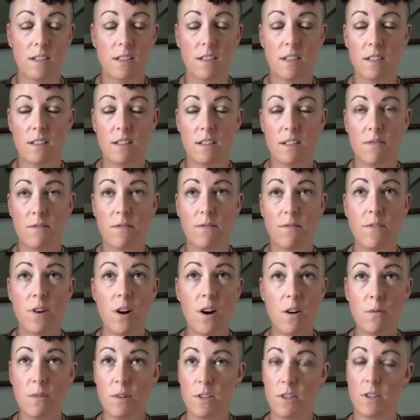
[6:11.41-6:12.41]
It's
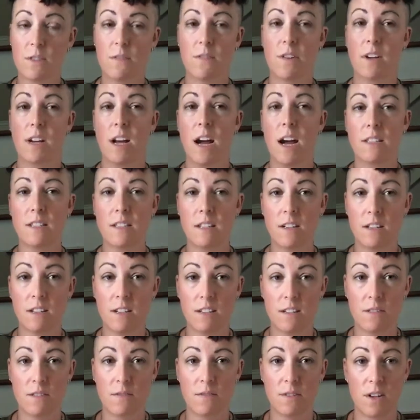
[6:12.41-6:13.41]
far worse for cats than it
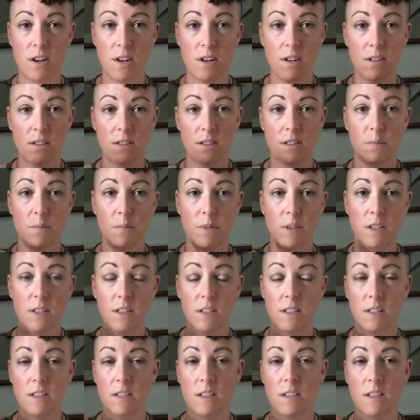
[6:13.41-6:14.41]
is for dogs, but
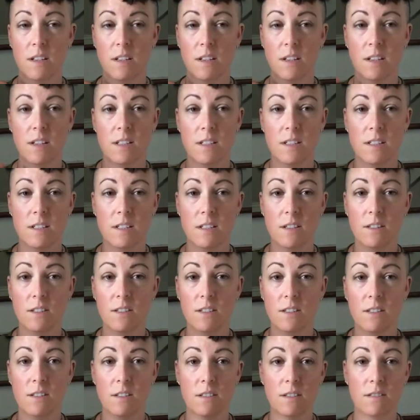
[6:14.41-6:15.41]
it is
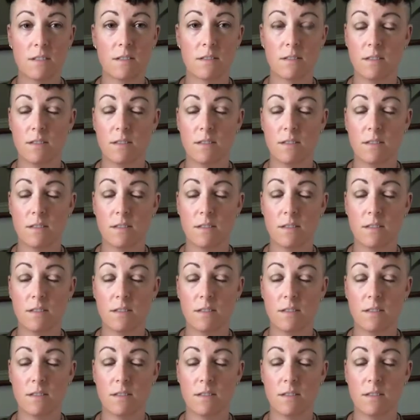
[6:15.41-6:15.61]
still